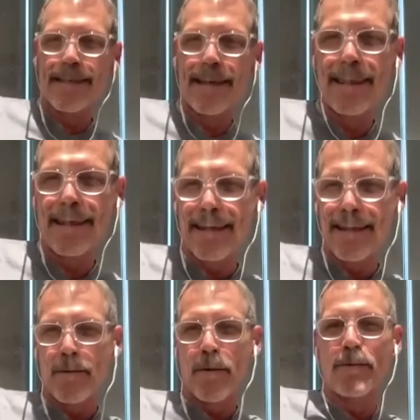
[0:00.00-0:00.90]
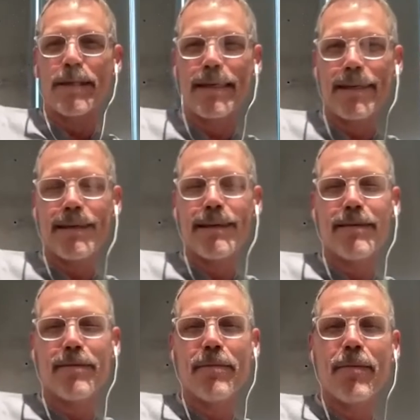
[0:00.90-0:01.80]
I think, and you
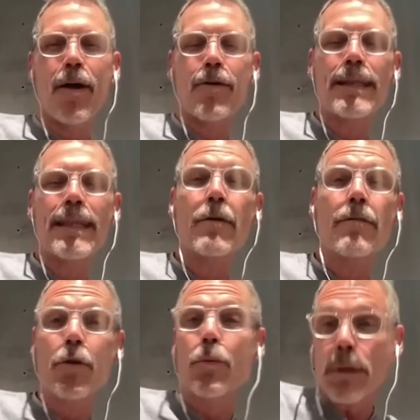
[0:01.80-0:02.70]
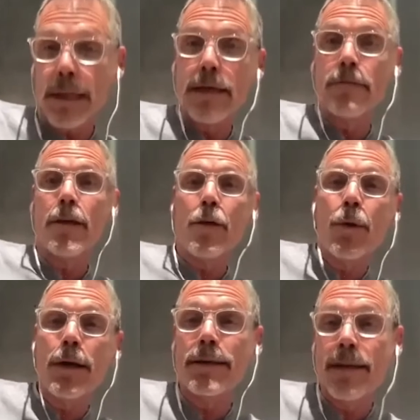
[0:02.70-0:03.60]
only are in there if you believe that you
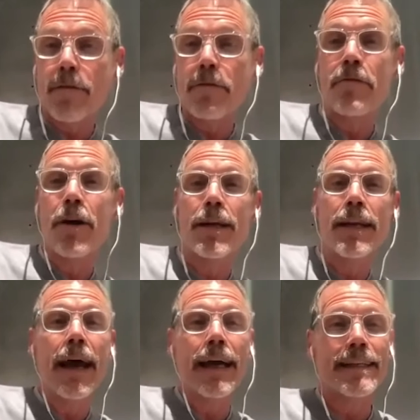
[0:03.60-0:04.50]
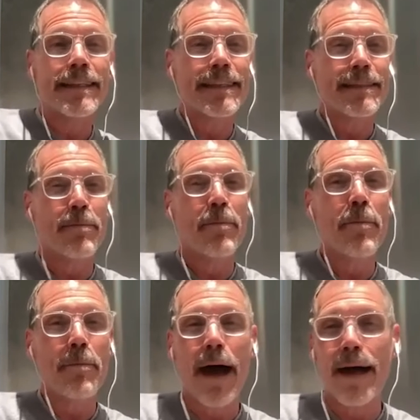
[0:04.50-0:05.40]
want to tell fun, nice,
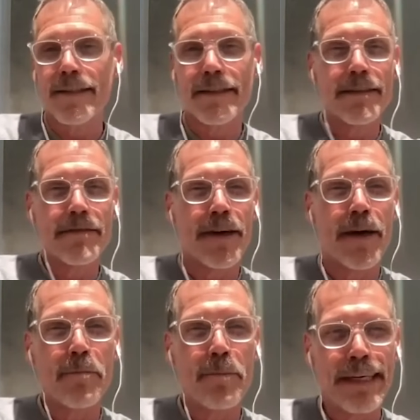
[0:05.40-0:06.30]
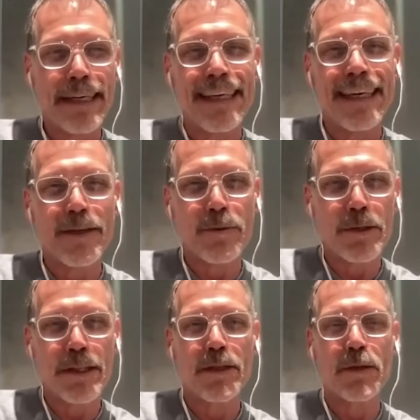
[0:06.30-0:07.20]
positive, upbeat,
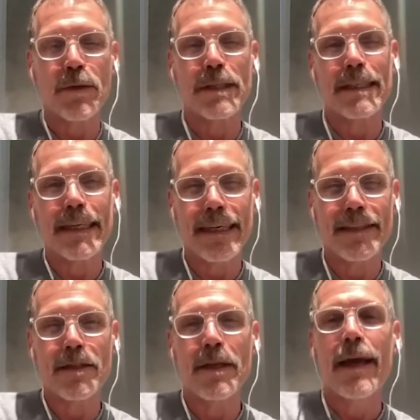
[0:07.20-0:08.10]
interesting stories to kids.